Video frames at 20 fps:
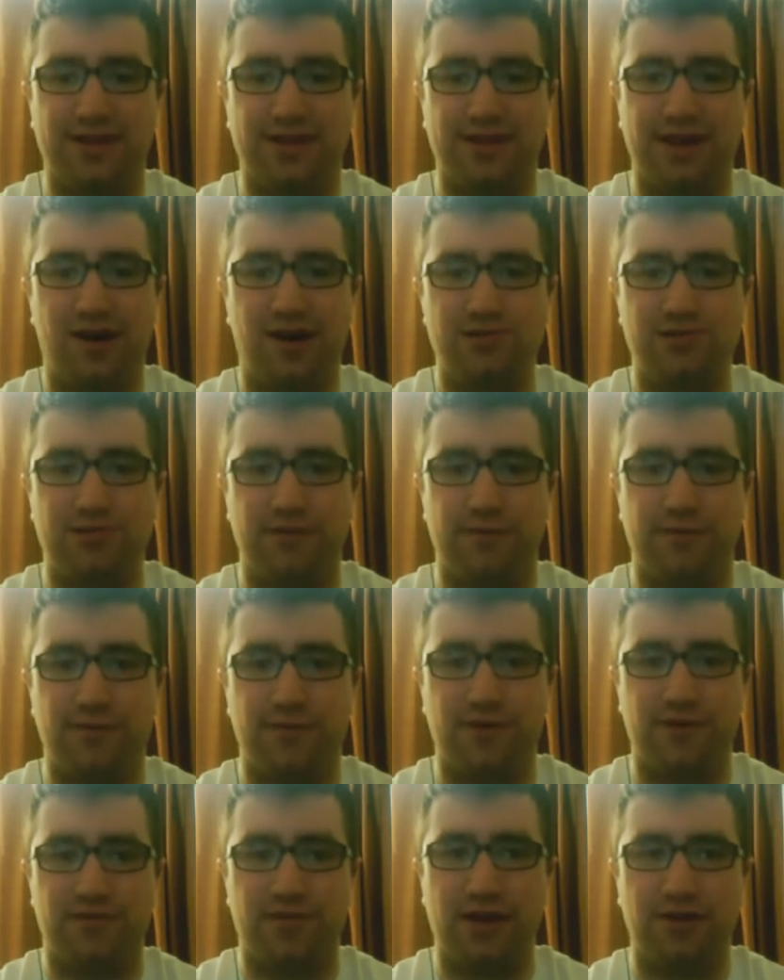College in the
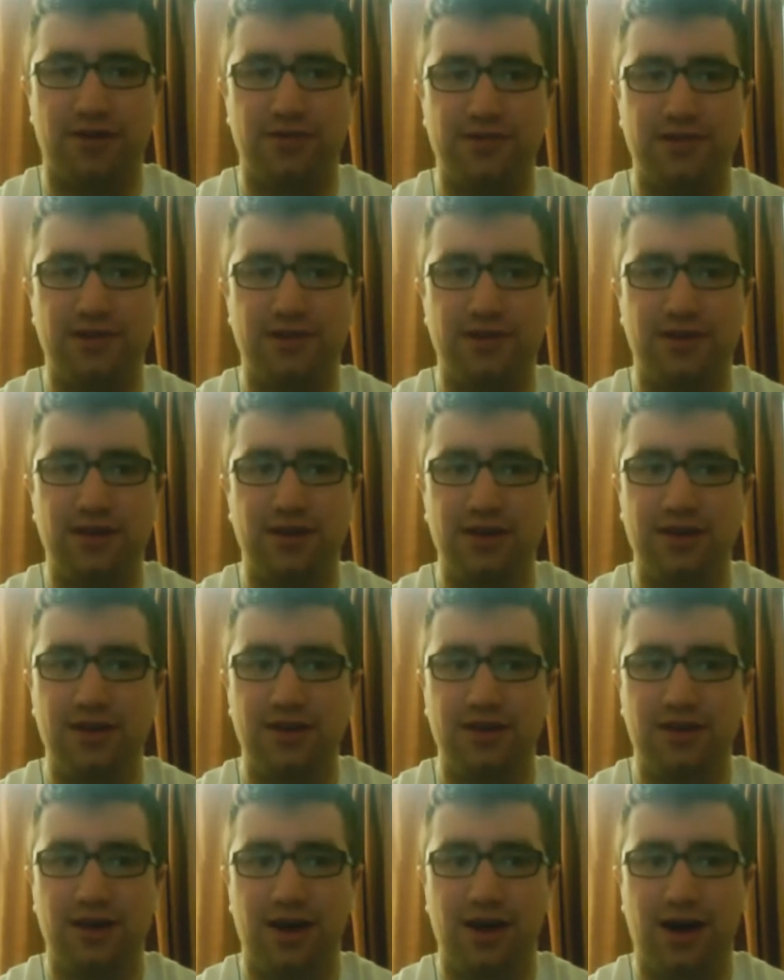first round.
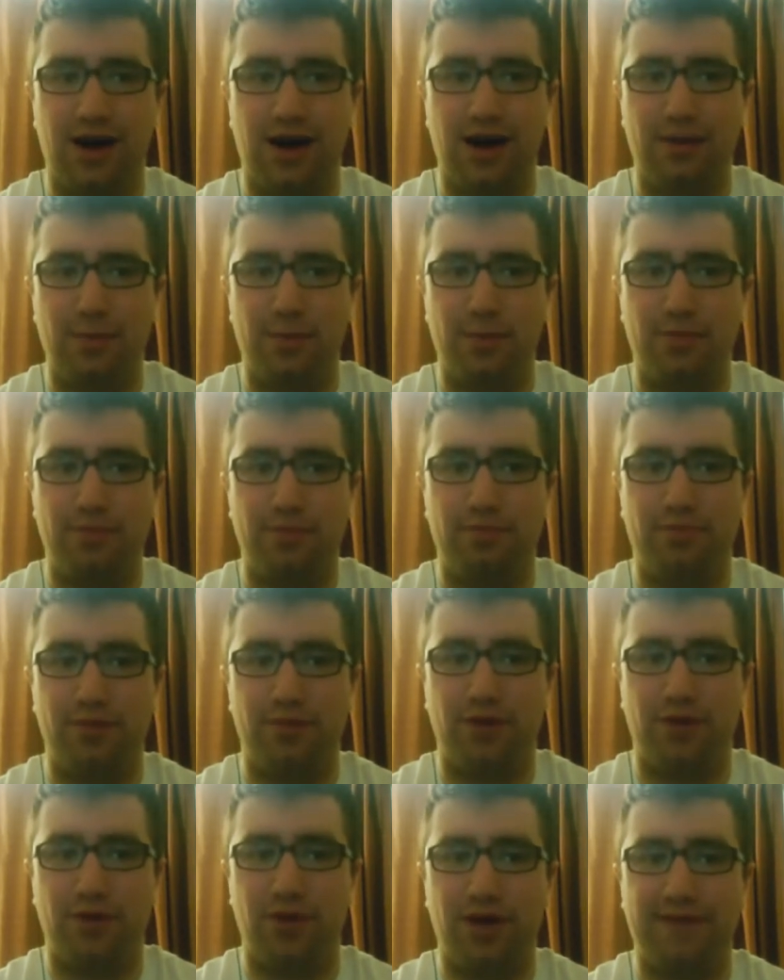
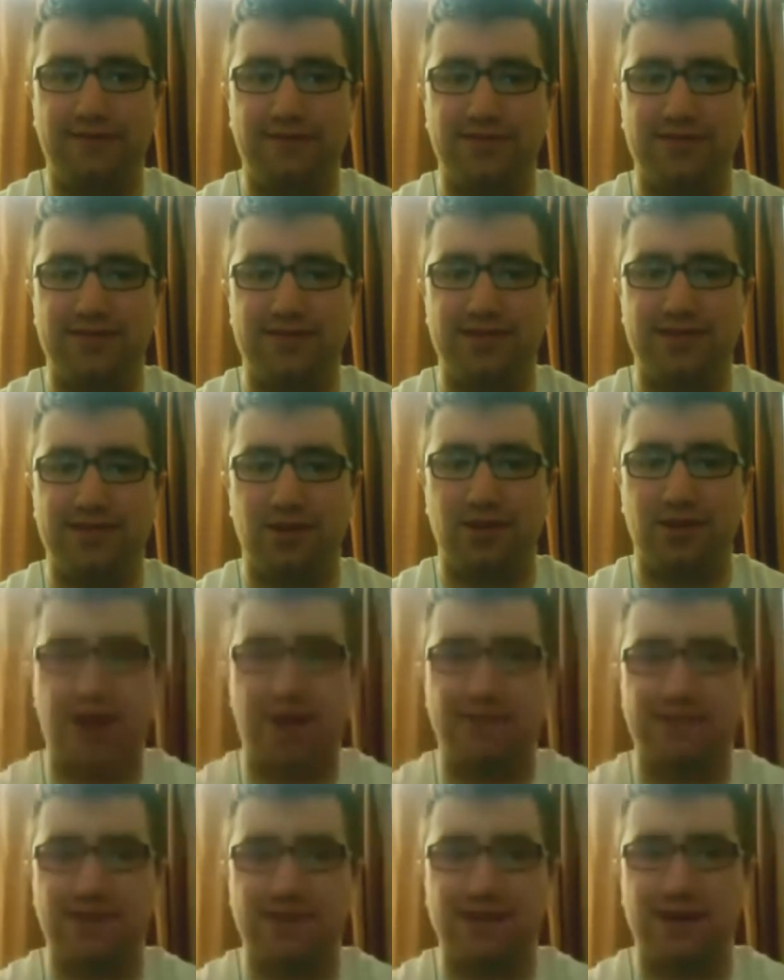But we'll have to see what
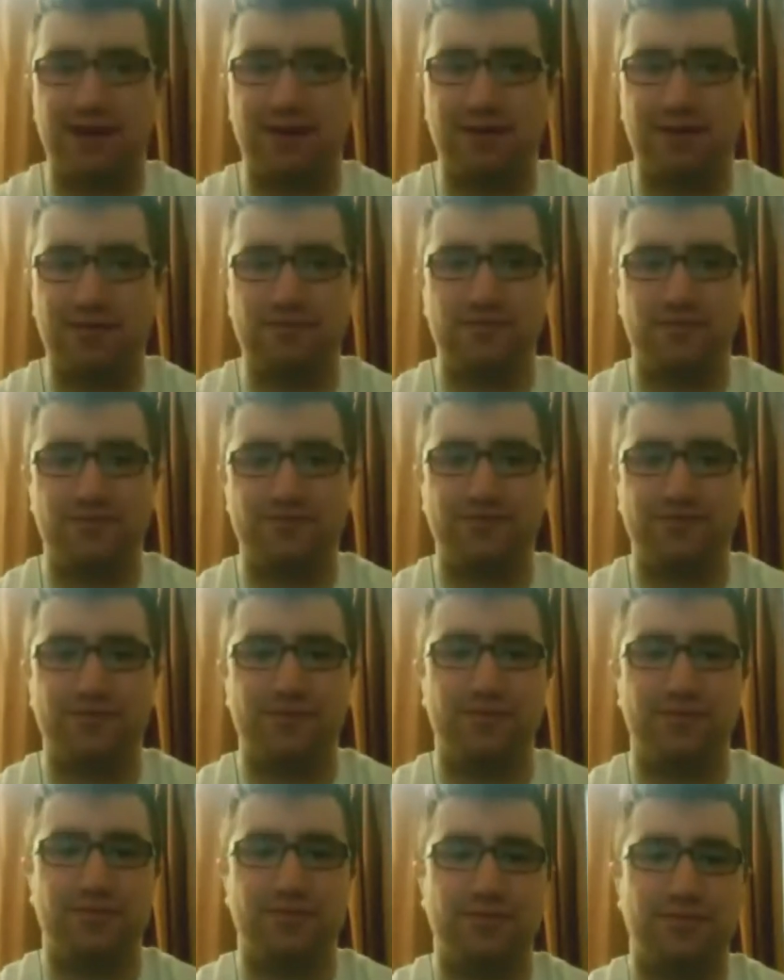happens there.
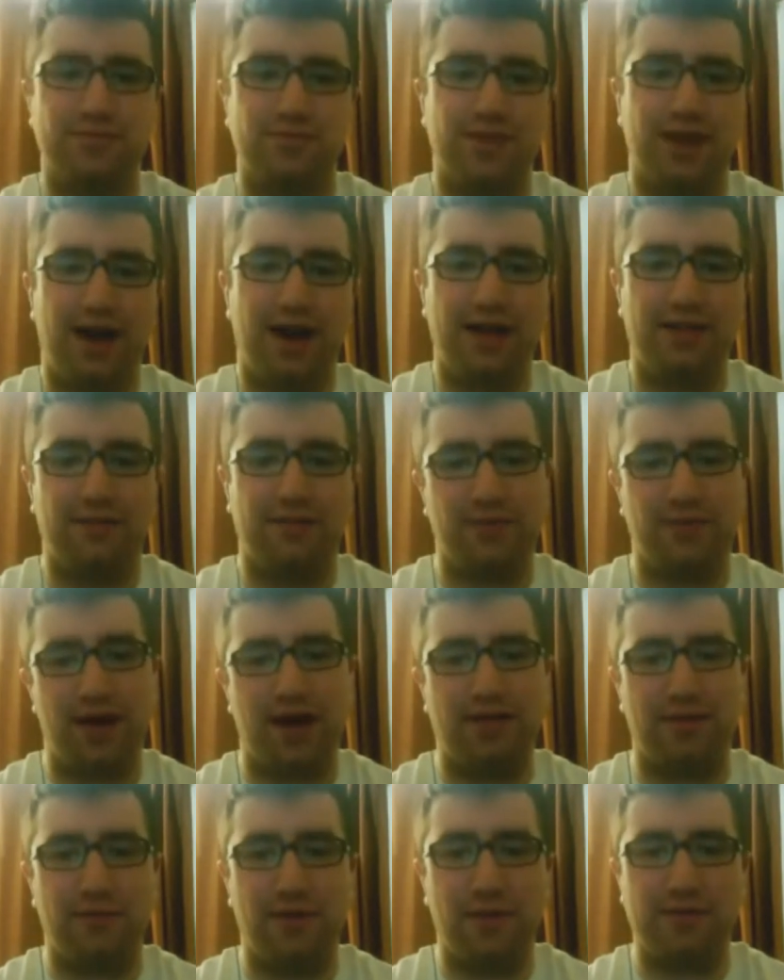On
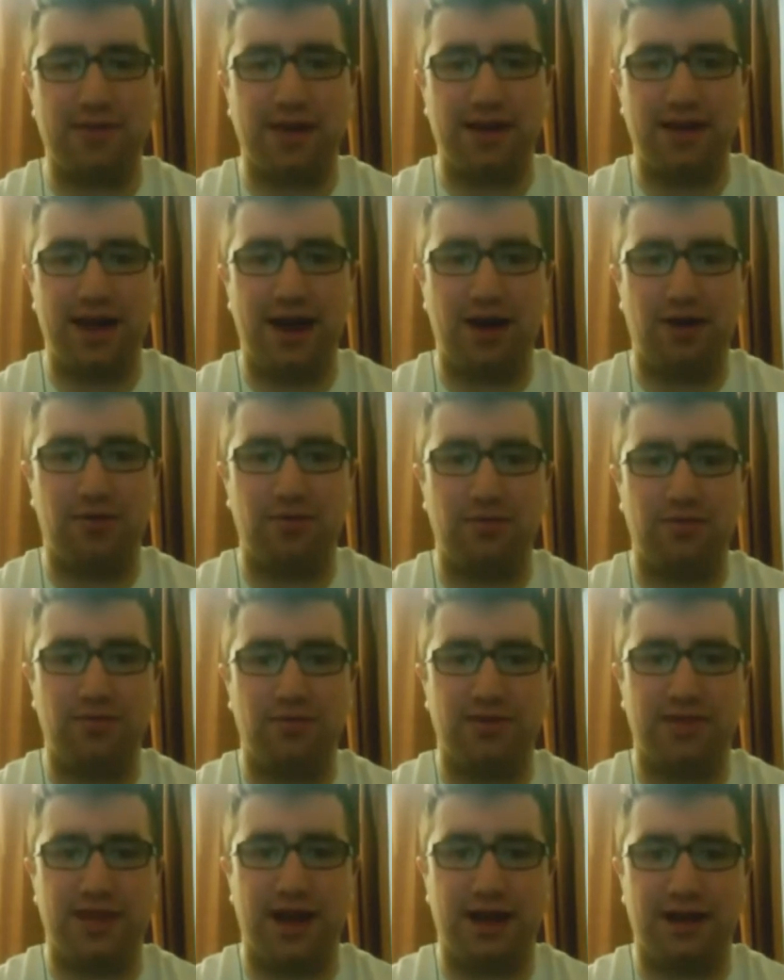the flip side now,
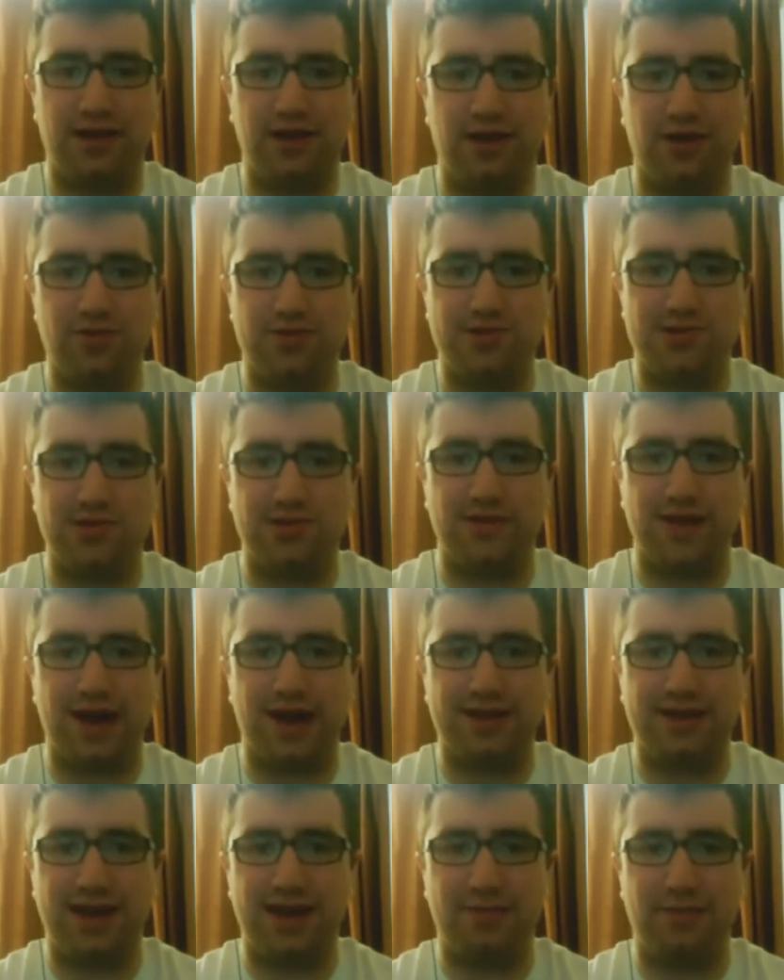with the head coach, you've
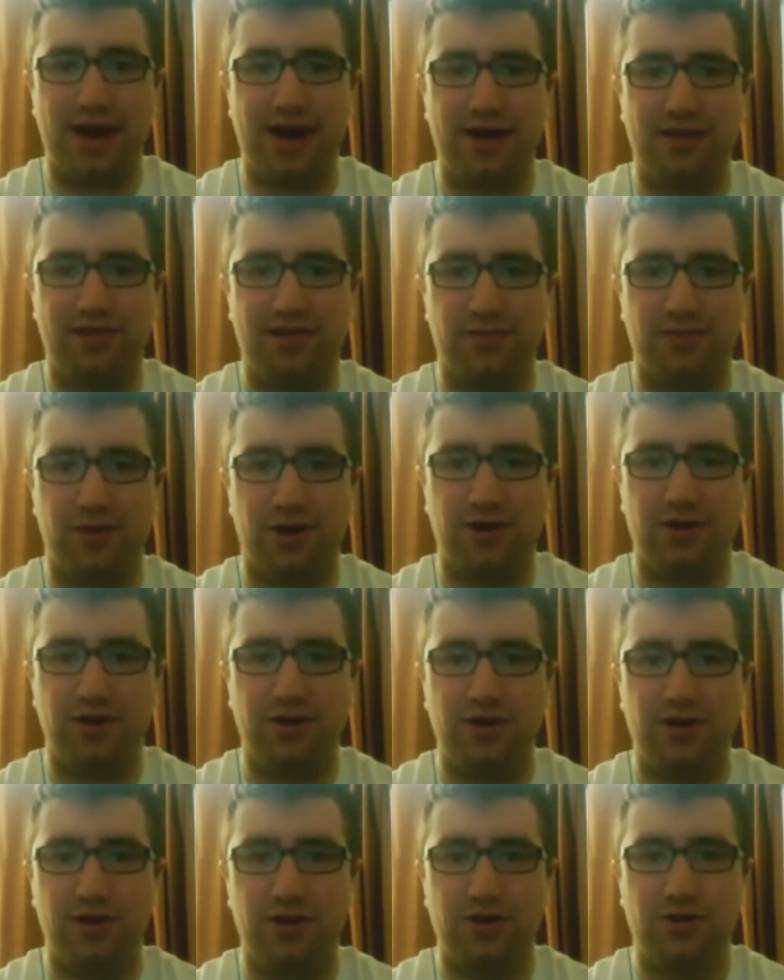got Dan Bylsma,
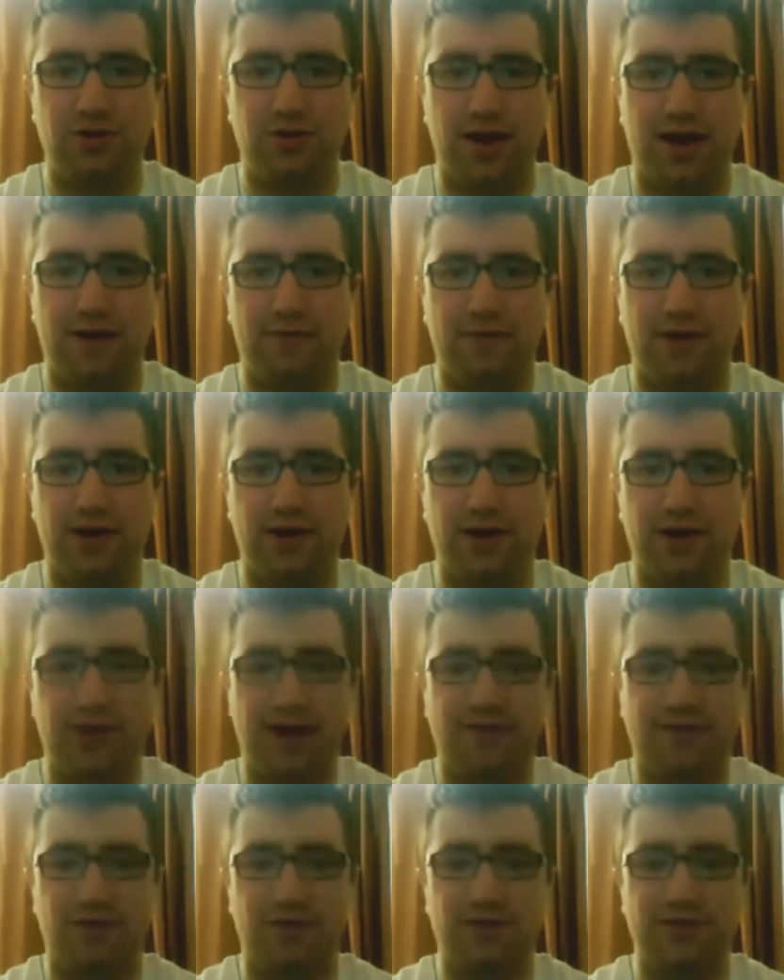who got fired
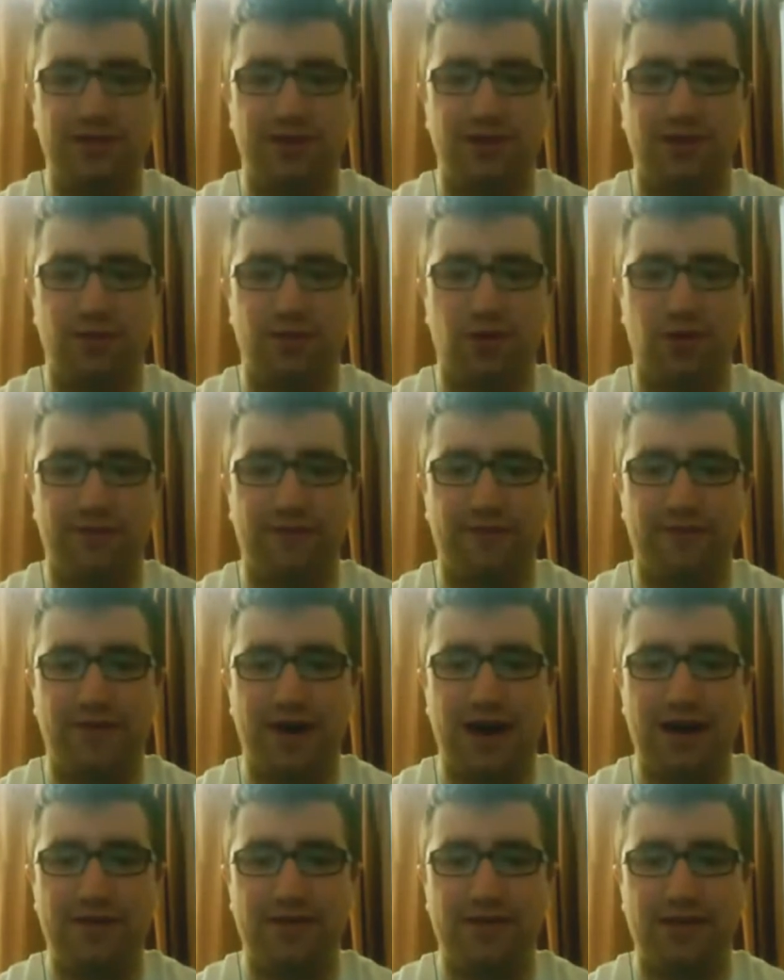after a little more than
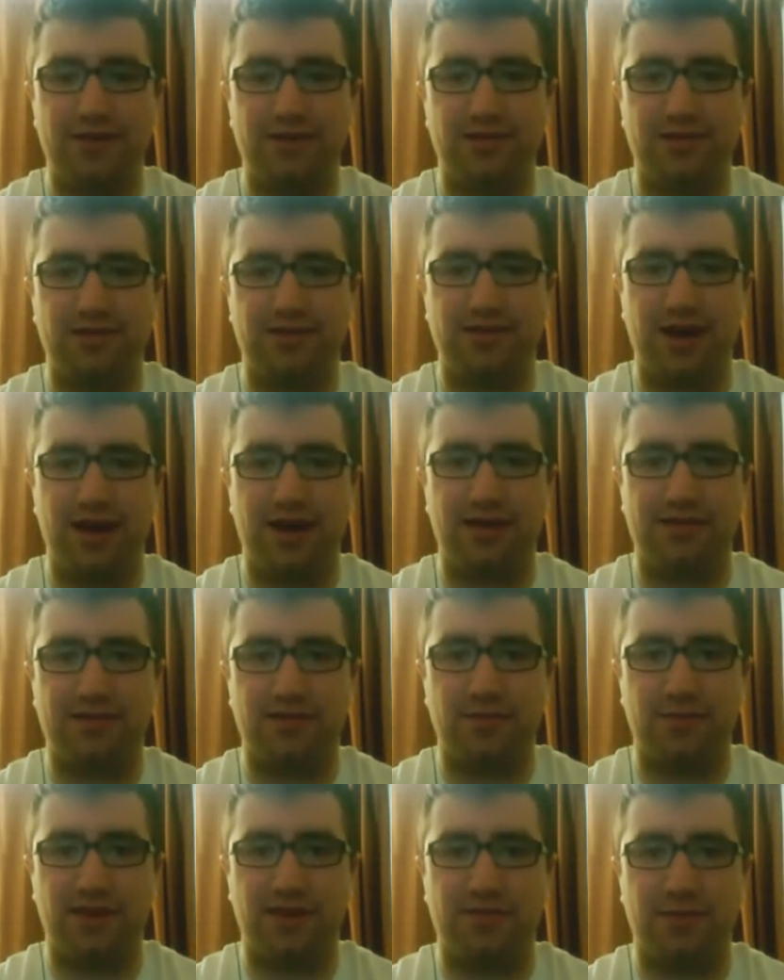5 years as
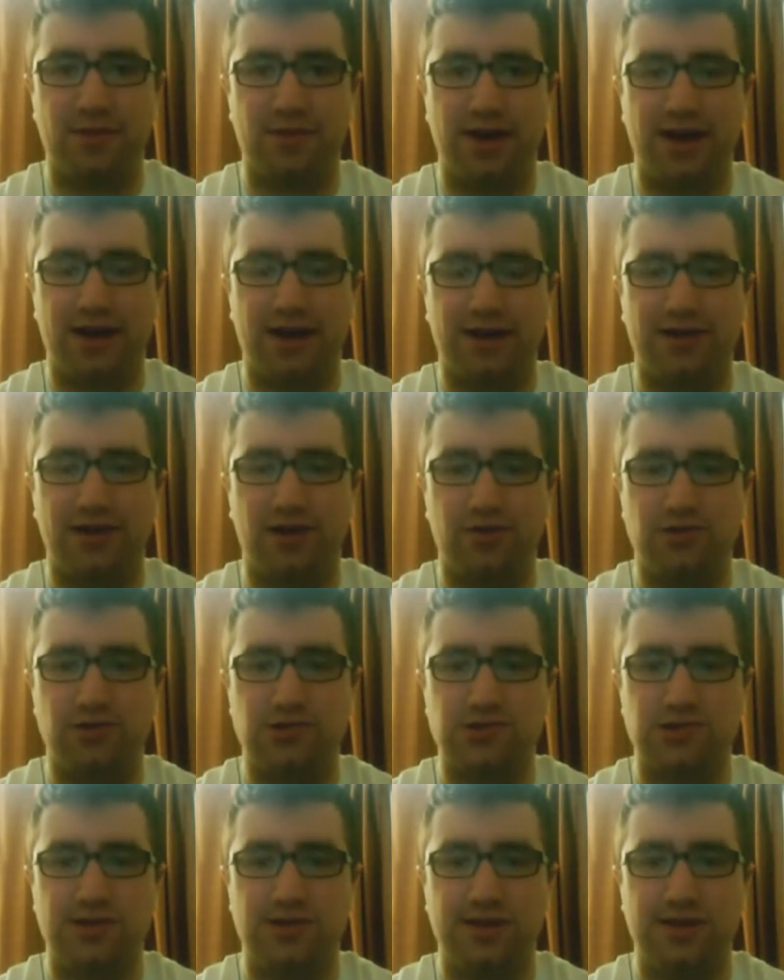the Pittsburgh head coach.